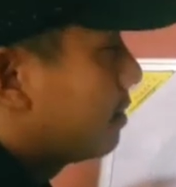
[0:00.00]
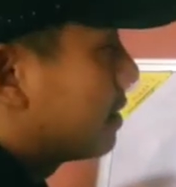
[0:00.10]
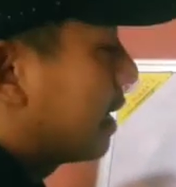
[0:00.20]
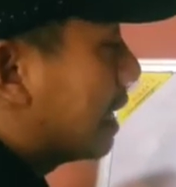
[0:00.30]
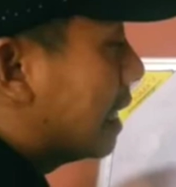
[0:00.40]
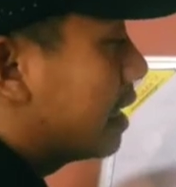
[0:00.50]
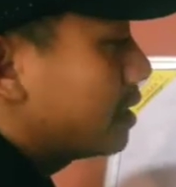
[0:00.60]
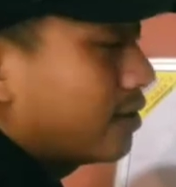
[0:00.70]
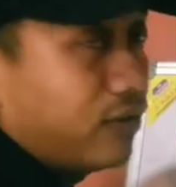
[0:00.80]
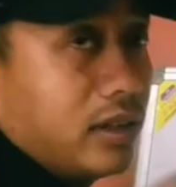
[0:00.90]
Aside the
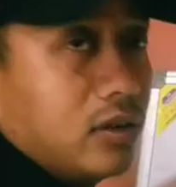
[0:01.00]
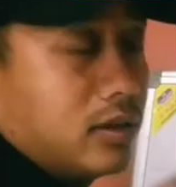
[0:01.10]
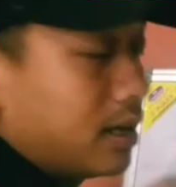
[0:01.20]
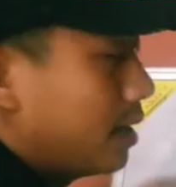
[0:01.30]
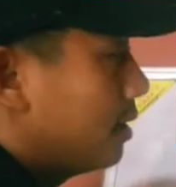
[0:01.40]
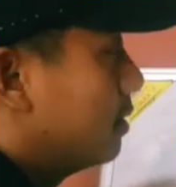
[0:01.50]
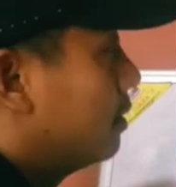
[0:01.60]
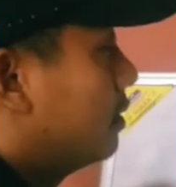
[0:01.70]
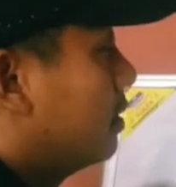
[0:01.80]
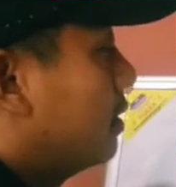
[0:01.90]
electric field to the
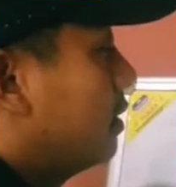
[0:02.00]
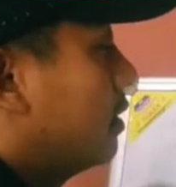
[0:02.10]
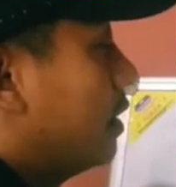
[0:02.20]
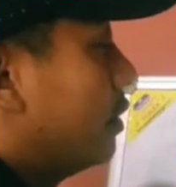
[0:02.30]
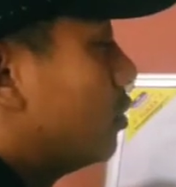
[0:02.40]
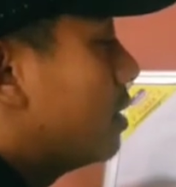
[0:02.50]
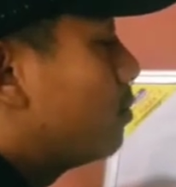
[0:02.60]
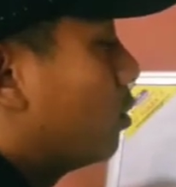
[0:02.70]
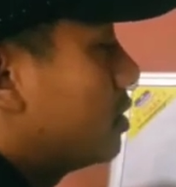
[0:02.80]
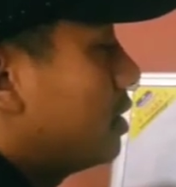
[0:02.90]

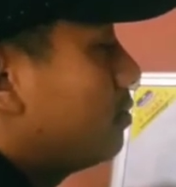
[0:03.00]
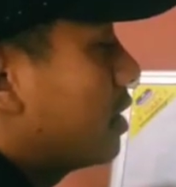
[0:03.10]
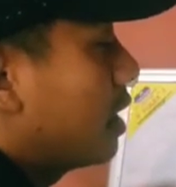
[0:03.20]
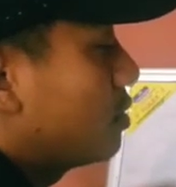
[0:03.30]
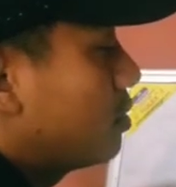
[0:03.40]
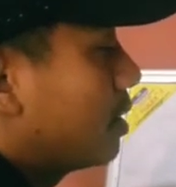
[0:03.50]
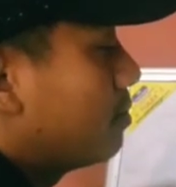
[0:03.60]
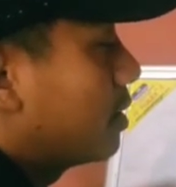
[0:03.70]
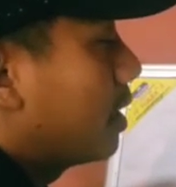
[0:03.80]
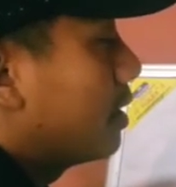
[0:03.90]
unit positive charge to
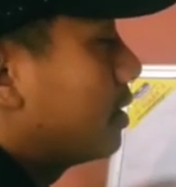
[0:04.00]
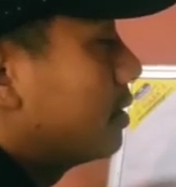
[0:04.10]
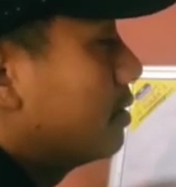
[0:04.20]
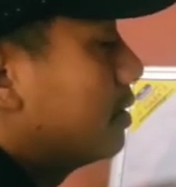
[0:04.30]
thammakana